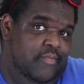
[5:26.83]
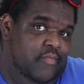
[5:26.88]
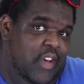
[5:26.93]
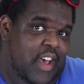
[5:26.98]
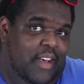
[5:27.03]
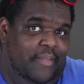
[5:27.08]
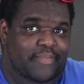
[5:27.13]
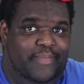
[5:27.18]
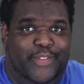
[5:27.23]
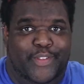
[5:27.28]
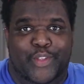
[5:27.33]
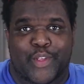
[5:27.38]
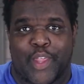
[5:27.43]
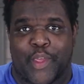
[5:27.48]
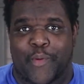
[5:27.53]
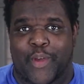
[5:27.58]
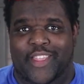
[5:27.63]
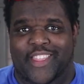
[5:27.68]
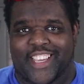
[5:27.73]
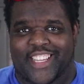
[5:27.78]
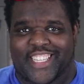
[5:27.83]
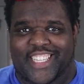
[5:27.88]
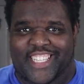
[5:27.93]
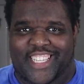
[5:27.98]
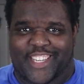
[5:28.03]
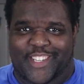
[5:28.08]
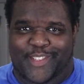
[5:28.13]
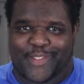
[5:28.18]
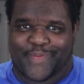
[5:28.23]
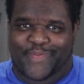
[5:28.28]
Well, there's only one thing to
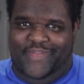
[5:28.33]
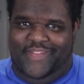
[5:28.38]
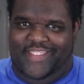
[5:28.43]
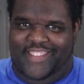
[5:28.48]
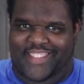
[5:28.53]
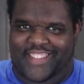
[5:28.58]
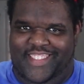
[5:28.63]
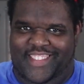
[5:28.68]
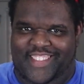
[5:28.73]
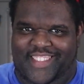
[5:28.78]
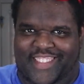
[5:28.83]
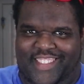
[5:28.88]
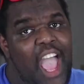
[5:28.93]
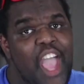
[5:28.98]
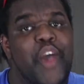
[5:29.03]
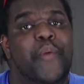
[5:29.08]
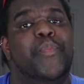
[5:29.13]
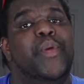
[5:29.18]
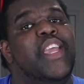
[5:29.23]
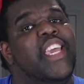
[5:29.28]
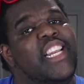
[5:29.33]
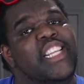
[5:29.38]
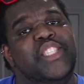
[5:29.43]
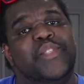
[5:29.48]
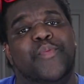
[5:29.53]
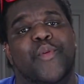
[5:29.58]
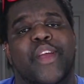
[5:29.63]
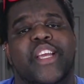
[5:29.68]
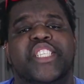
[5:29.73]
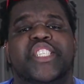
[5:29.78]
do. I hope you get
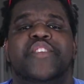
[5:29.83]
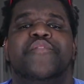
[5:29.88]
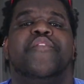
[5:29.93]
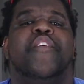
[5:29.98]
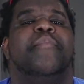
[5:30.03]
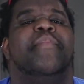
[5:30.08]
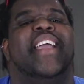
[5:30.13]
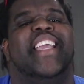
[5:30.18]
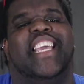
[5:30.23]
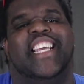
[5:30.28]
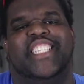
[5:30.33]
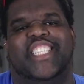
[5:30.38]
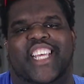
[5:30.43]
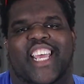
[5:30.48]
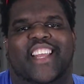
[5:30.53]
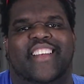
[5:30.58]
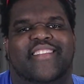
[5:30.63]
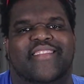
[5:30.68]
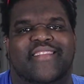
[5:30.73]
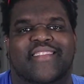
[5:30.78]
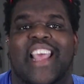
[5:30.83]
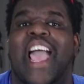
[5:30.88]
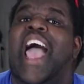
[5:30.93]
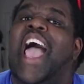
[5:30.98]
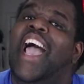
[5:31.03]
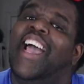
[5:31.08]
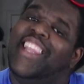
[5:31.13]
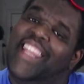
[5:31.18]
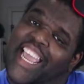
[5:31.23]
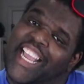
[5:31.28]
inspiration from my kitchen.
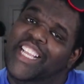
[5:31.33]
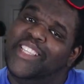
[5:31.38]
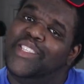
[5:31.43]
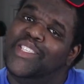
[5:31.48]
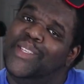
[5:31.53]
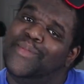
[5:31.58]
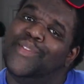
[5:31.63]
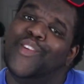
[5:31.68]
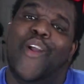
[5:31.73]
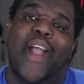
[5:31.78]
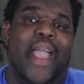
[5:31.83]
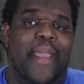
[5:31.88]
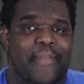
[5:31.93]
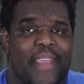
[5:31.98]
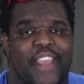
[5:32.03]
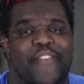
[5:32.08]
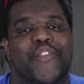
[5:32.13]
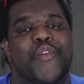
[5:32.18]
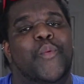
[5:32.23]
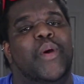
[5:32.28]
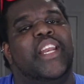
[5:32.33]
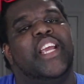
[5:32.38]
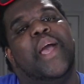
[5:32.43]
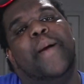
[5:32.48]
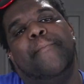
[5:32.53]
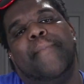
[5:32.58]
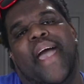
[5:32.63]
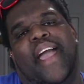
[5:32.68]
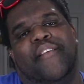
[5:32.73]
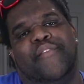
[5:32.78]
Like and subscribe if you want to
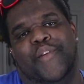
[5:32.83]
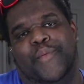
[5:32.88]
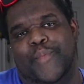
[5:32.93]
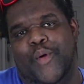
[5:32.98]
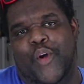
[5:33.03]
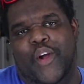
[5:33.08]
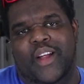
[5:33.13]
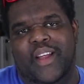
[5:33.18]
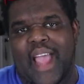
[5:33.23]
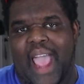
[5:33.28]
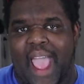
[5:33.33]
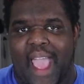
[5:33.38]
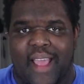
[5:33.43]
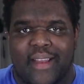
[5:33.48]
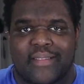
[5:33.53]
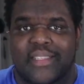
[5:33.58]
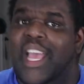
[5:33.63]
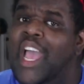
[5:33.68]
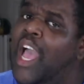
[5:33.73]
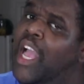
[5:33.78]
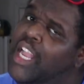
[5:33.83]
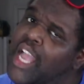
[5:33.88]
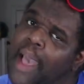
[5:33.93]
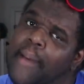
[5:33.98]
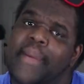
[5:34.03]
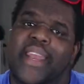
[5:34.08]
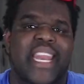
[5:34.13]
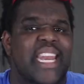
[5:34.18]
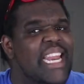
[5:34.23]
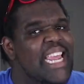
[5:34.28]
come back for more, and
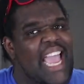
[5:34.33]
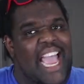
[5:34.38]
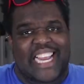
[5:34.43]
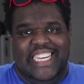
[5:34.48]
comment any